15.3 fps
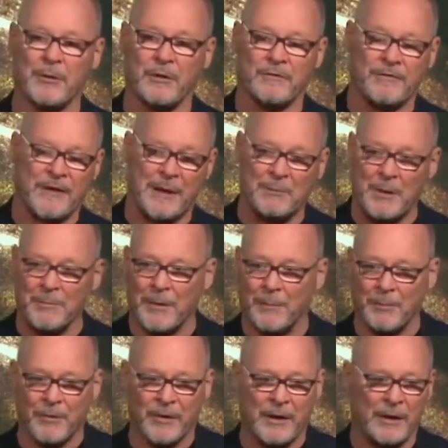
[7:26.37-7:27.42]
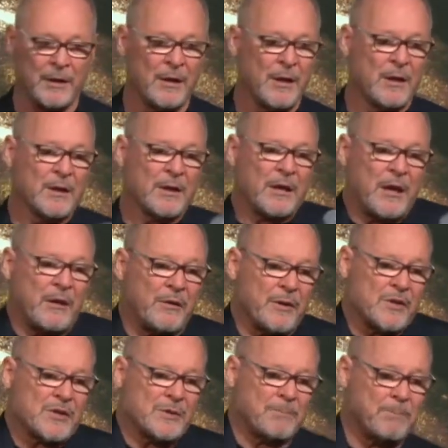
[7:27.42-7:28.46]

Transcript: or a family member that carries them,